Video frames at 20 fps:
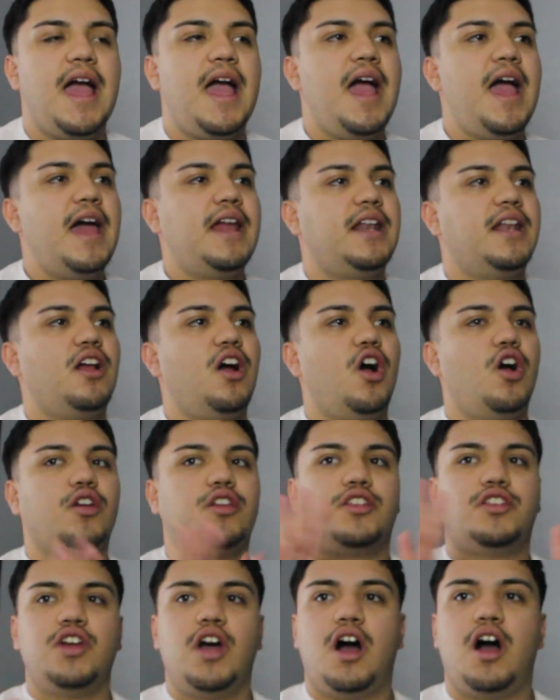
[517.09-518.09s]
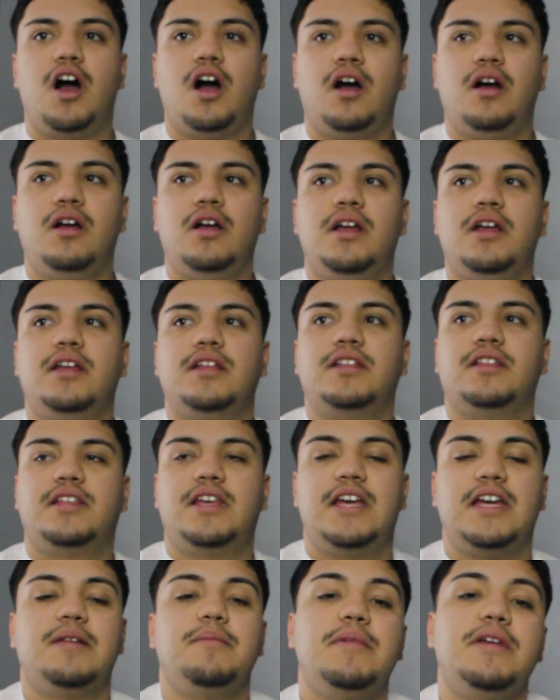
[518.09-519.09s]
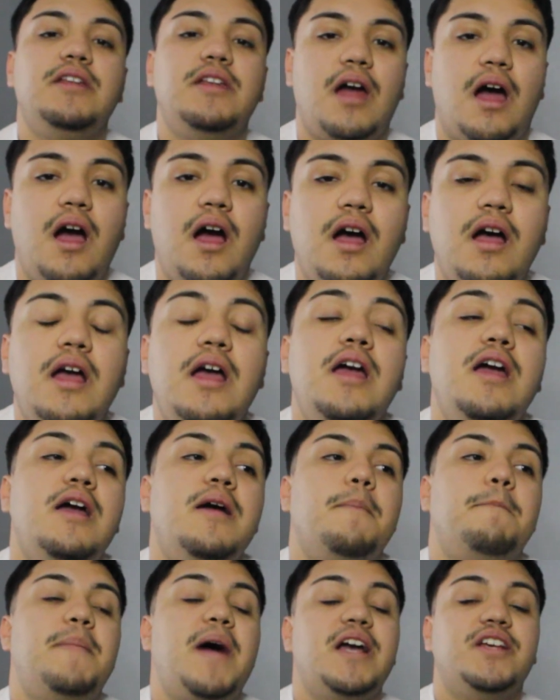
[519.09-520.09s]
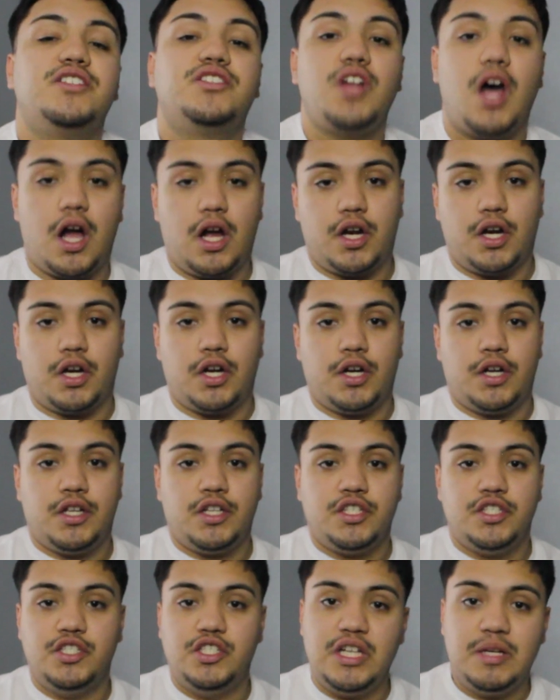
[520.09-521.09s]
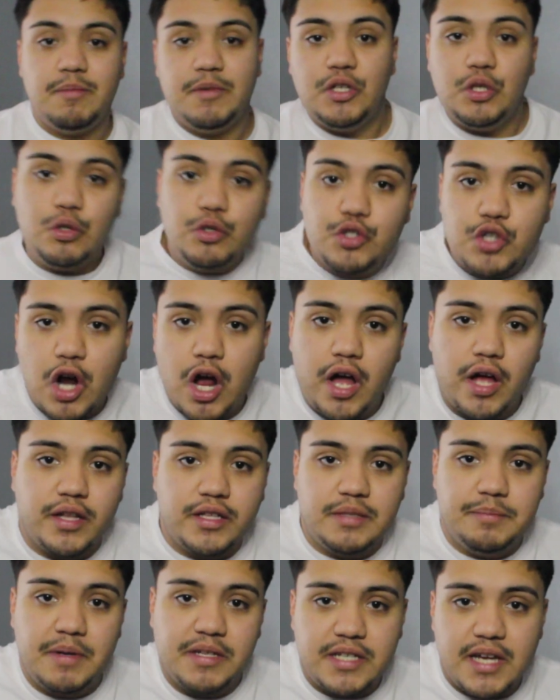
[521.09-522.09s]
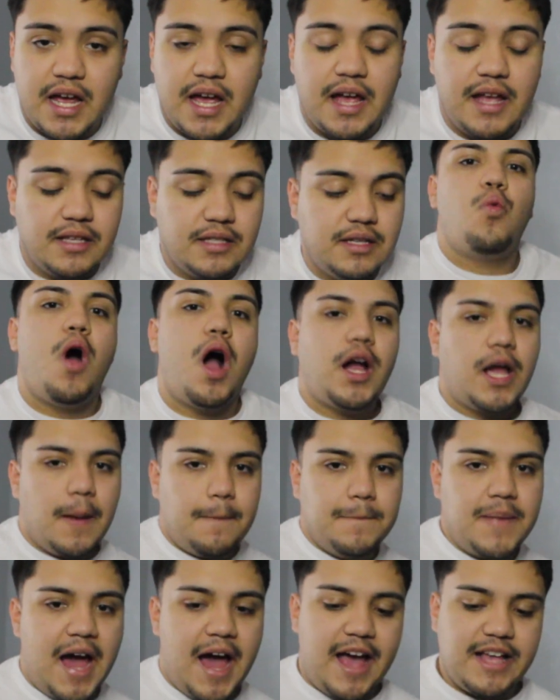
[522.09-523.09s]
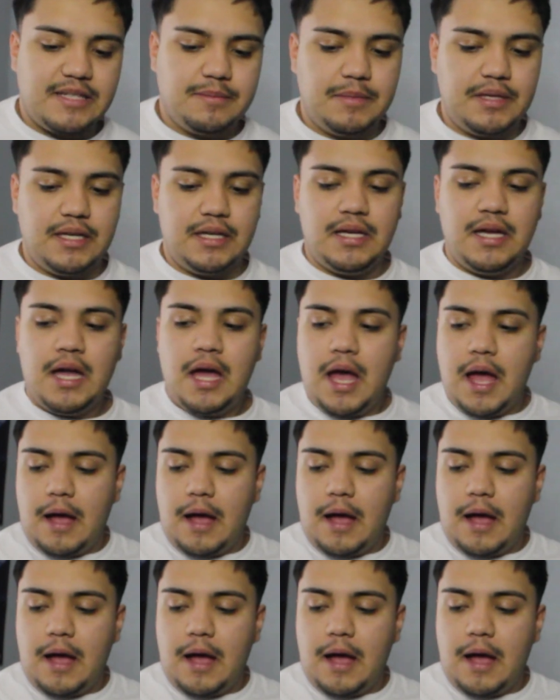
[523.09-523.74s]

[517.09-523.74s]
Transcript: And y'all, kid me not, my stalker, Jimmy Neutron's bitch ass, walking past me,